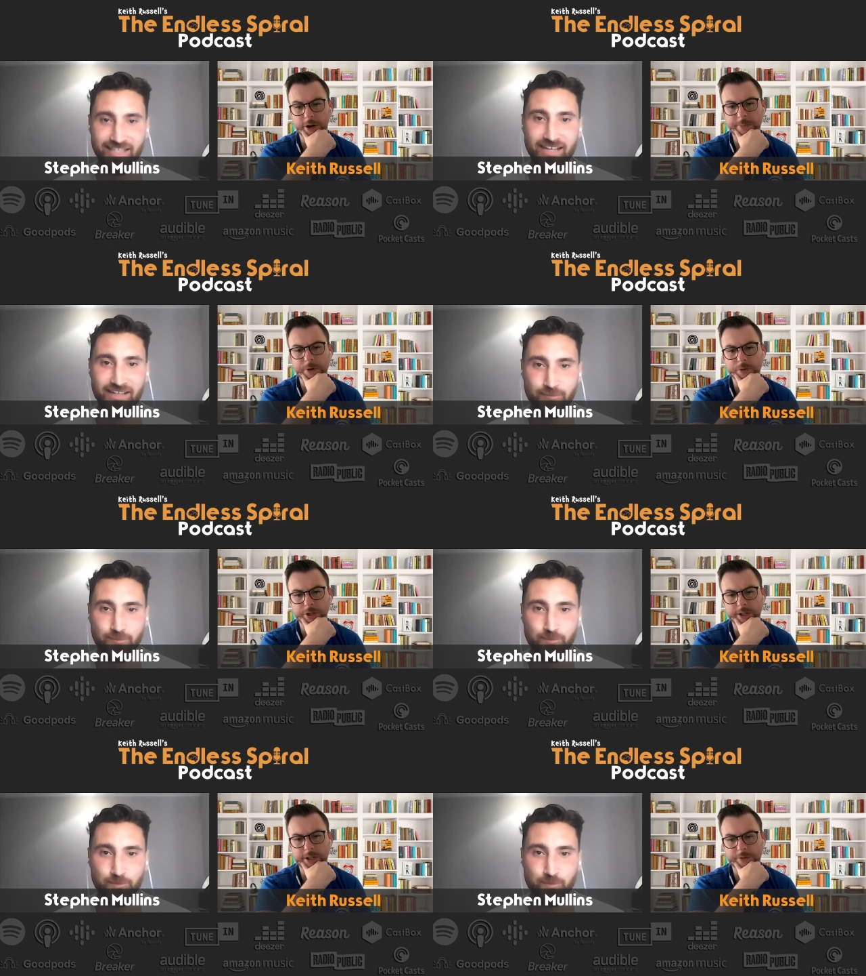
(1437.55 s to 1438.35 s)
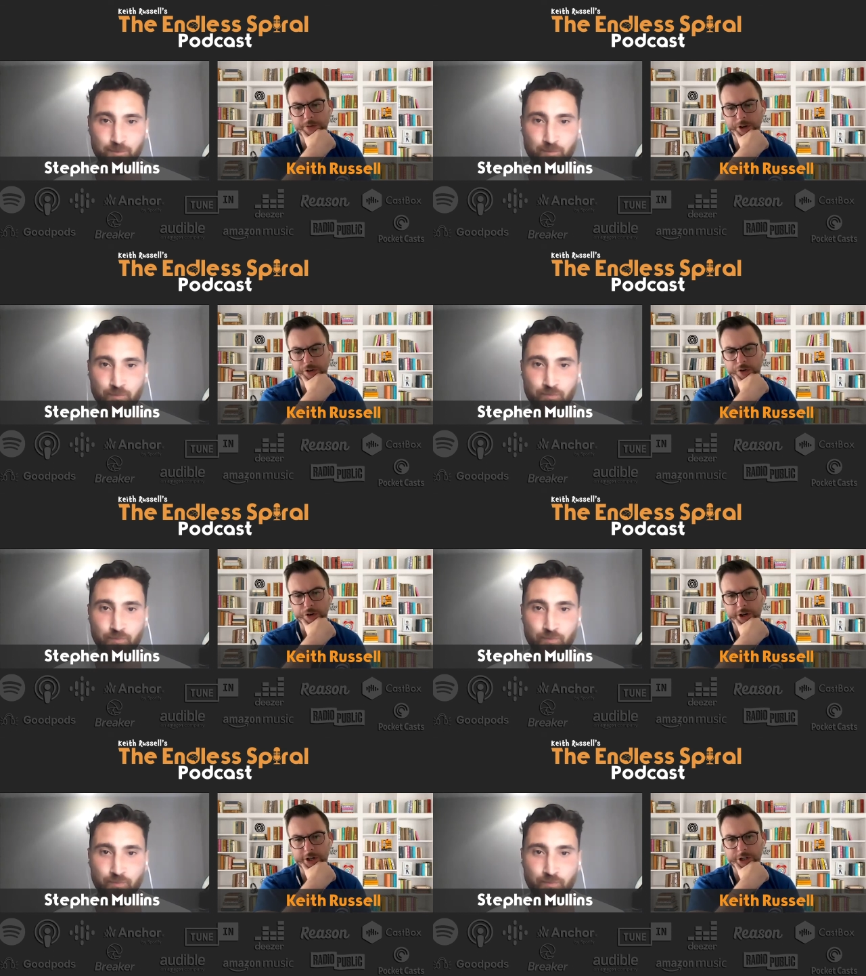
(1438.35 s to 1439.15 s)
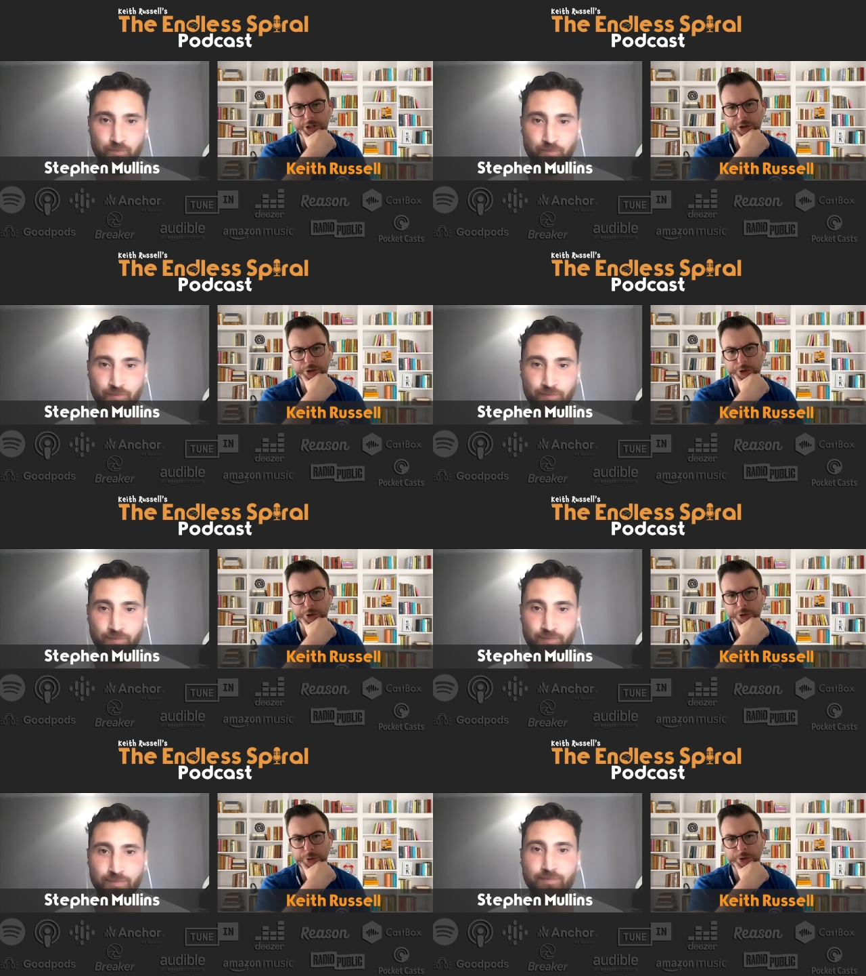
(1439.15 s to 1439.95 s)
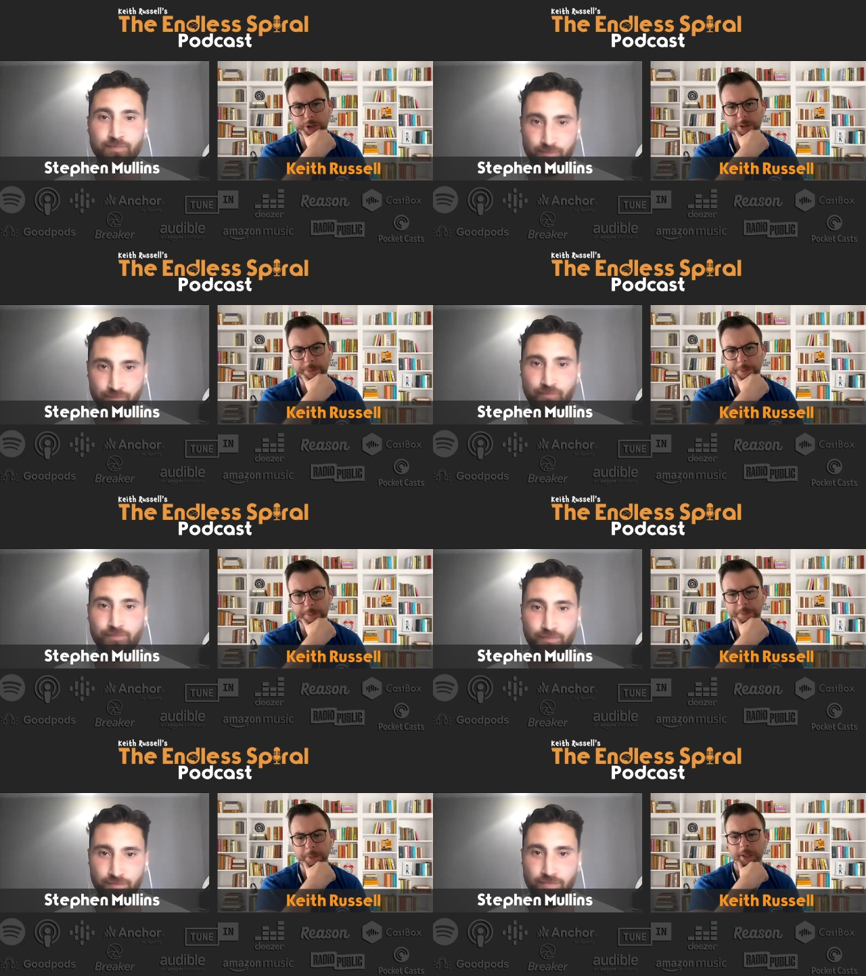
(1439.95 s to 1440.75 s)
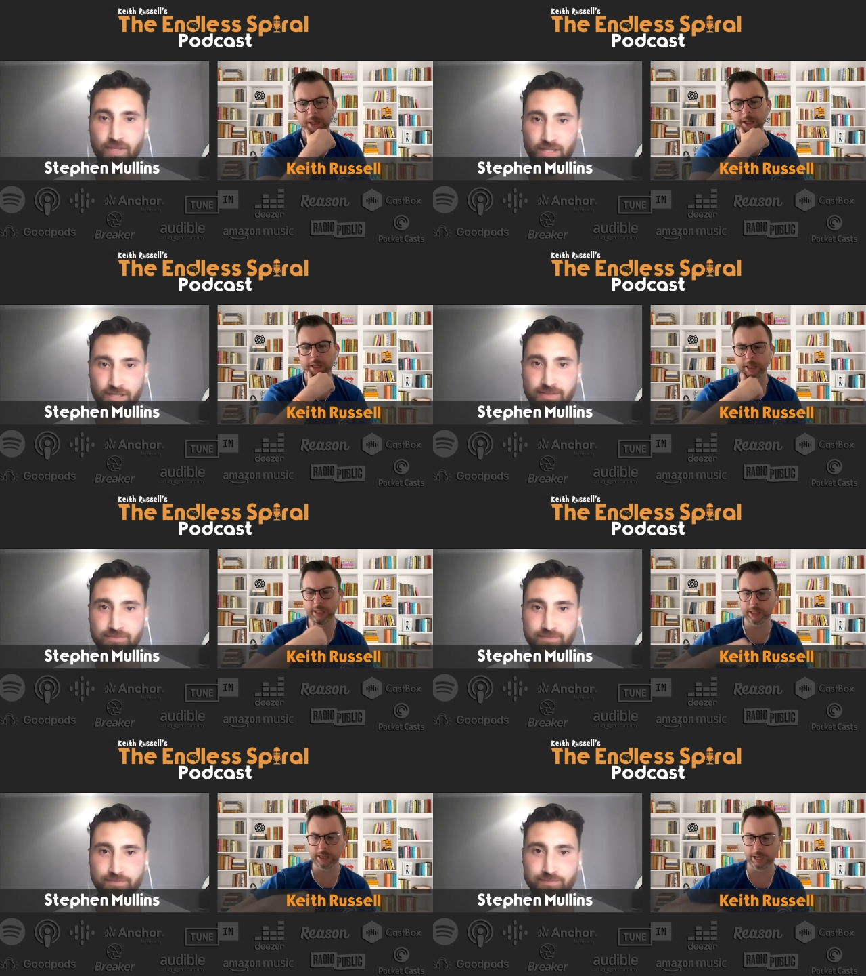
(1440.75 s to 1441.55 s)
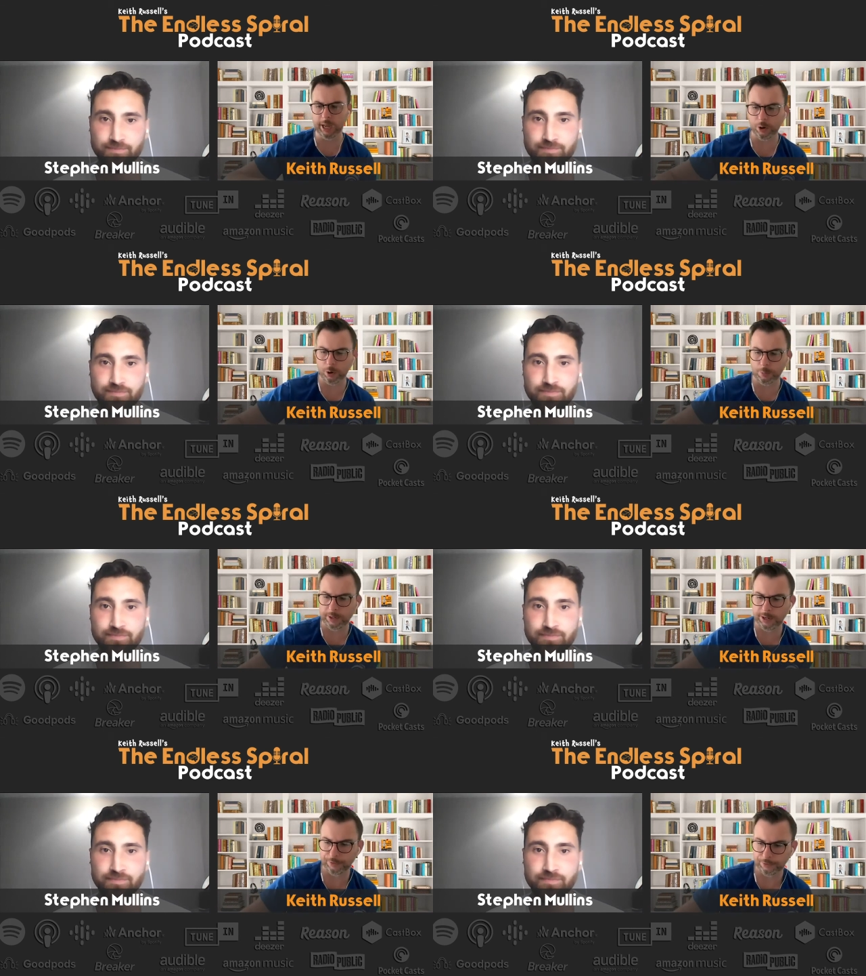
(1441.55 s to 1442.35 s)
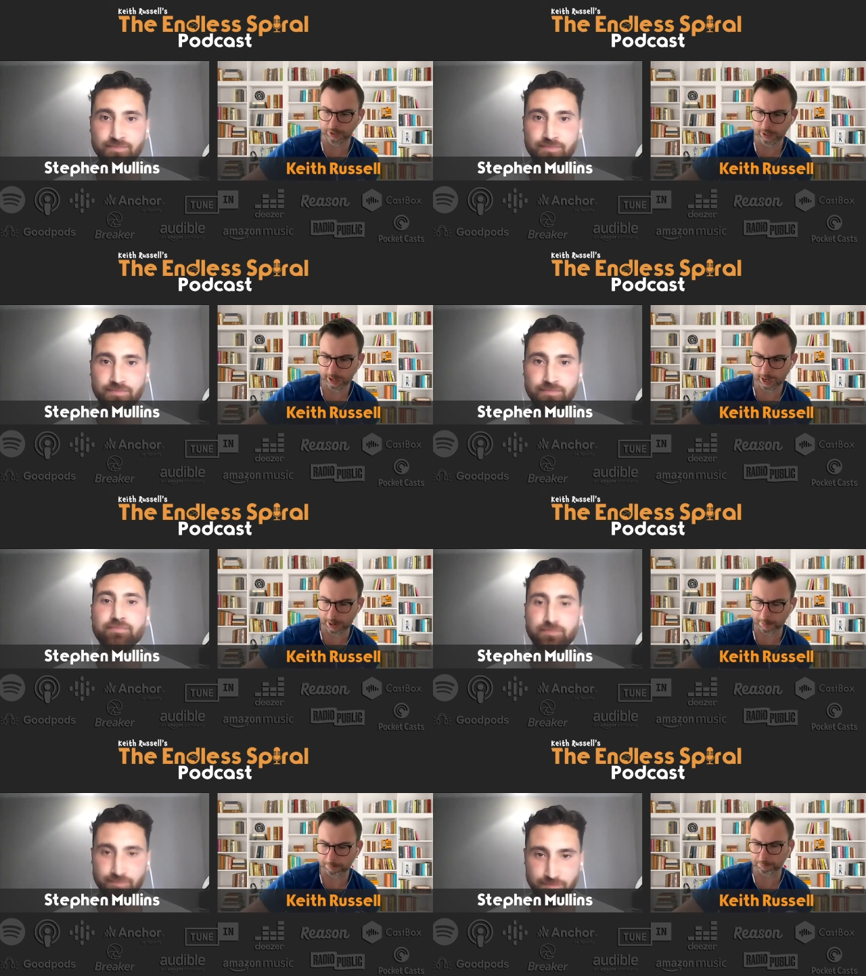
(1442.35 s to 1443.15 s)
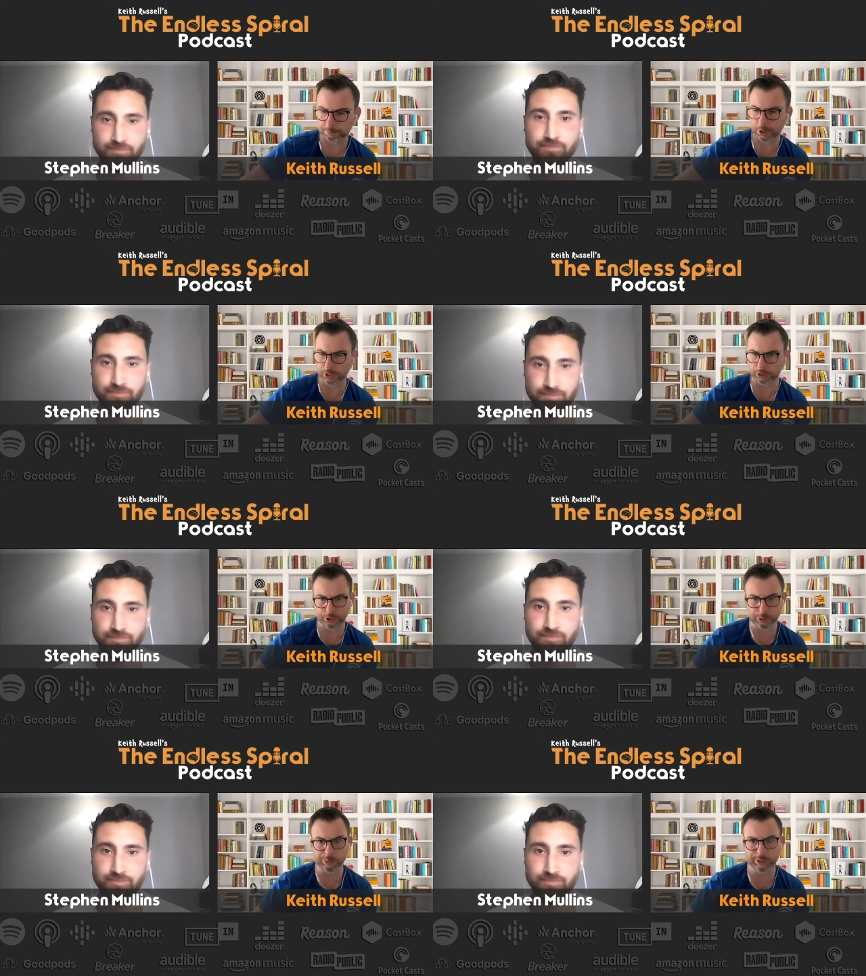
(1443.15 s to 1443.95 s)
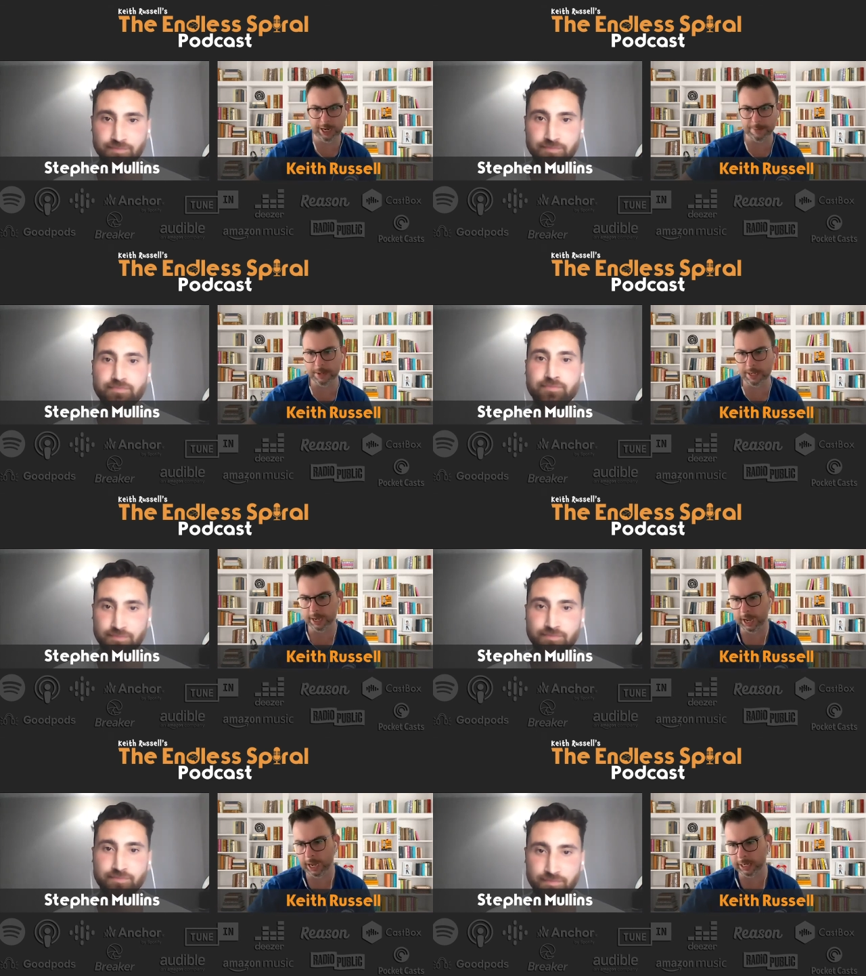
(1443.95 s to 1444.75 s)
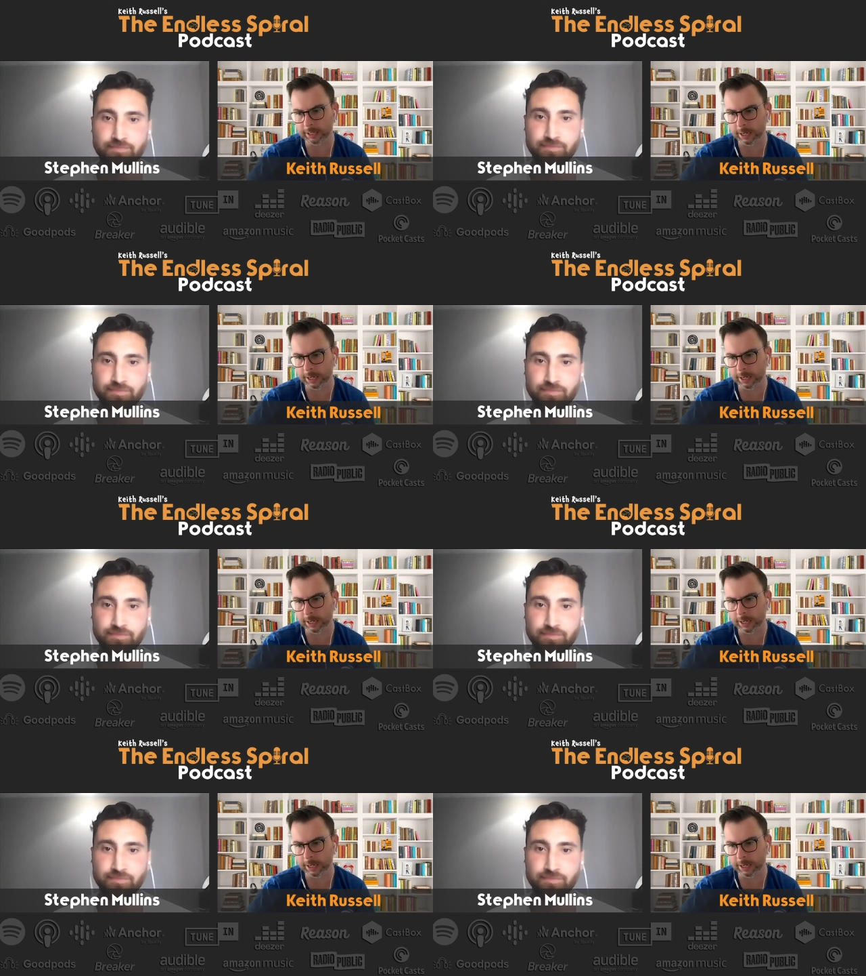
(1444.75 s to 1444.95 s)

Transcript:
Speaker 1: I'm going to give a try to the the uh, uplift uh, product you sent me, and